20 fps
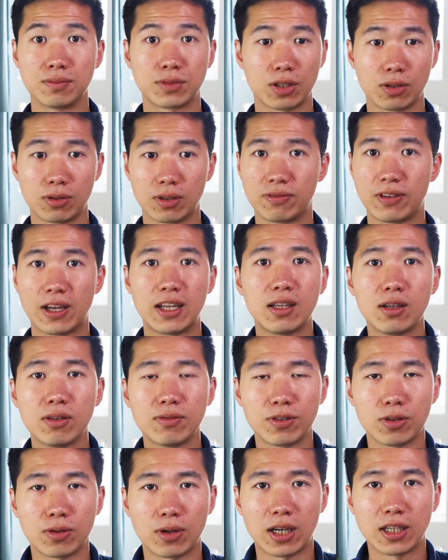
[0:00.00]
So if any
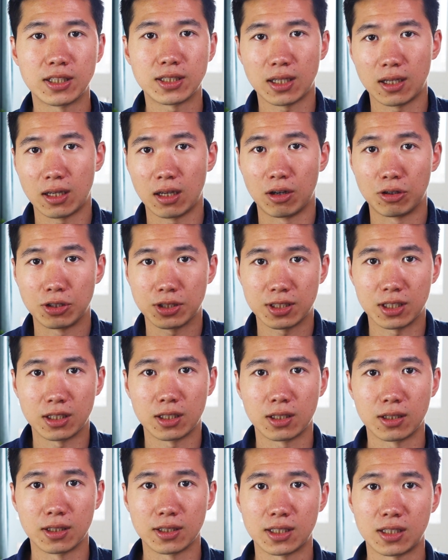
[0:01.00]
of you guys are
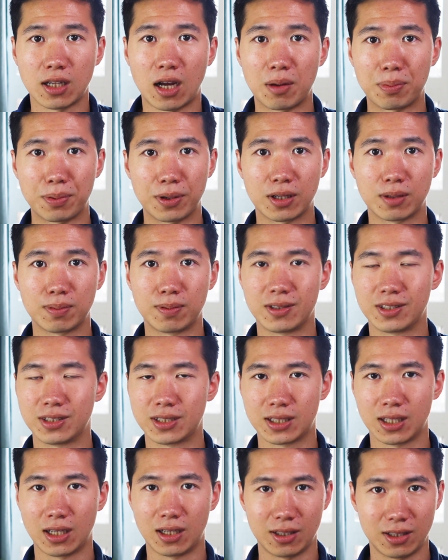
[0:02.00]
studying this topic,
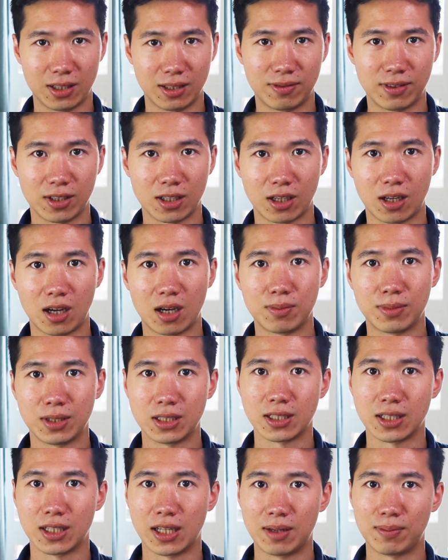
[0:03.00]
please leave in the
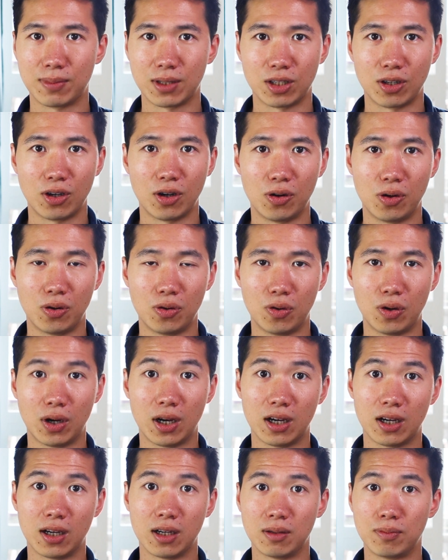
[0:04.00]
comments and let me
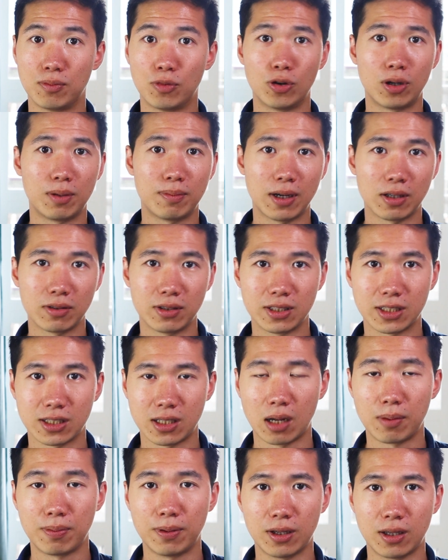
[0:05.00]
know more about this
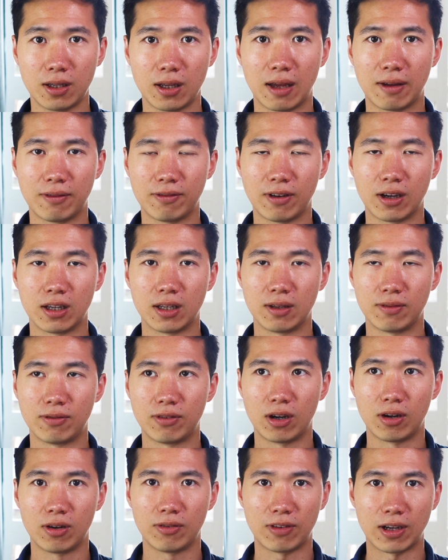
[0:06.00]
topic. I find it
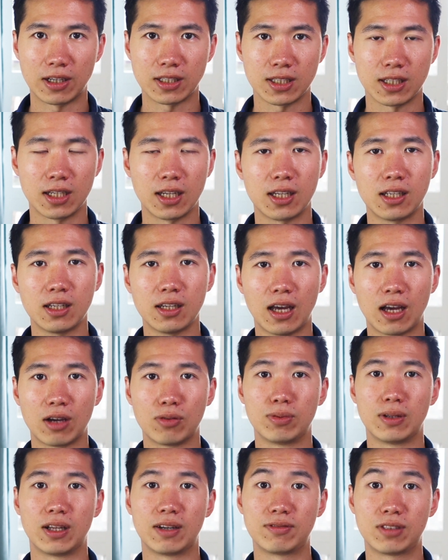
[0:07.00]
very fascinating. I
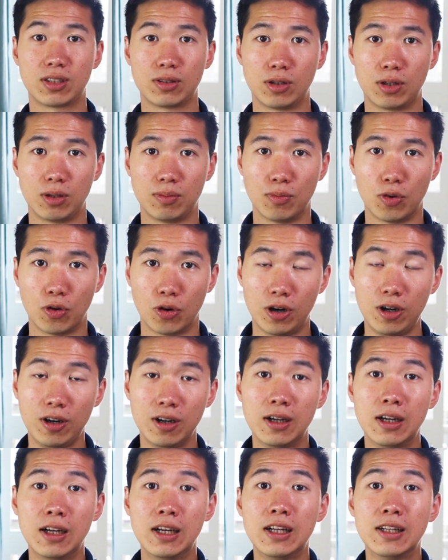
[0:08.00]
would love to learn more.
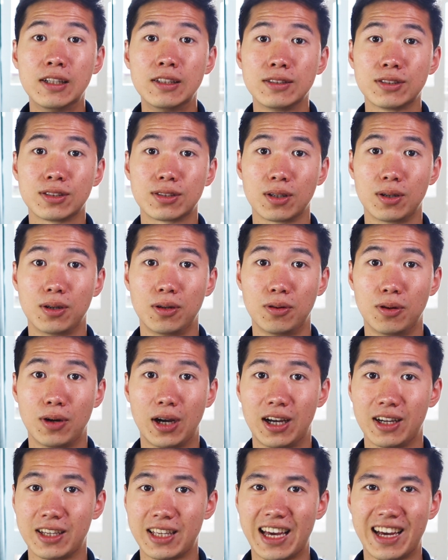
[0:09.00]

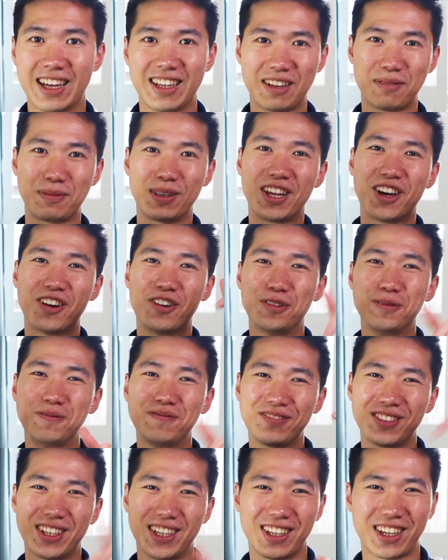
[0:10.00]
So yeah, let me know
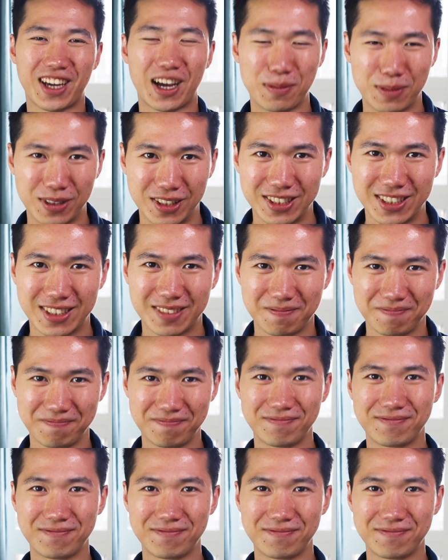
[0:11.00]
in the comments.